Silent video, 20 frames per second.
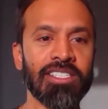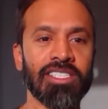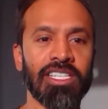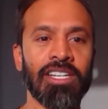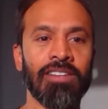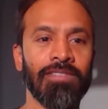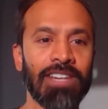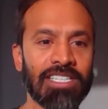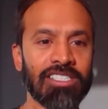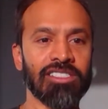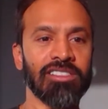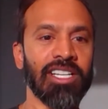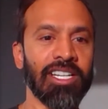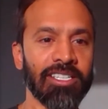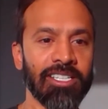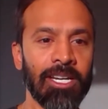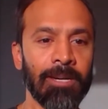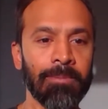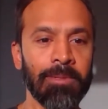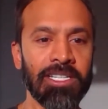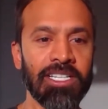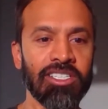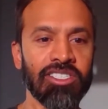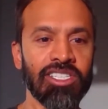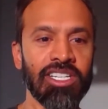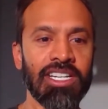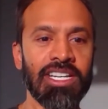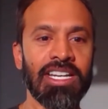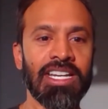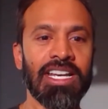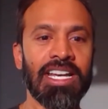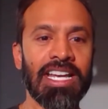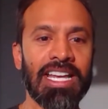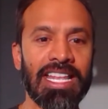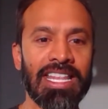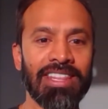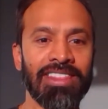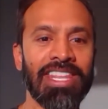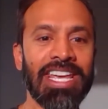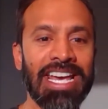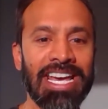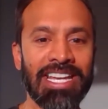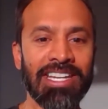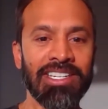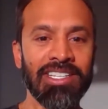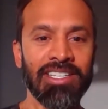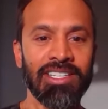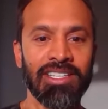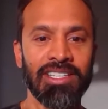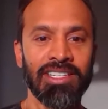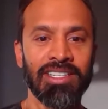invested a lot of companies, then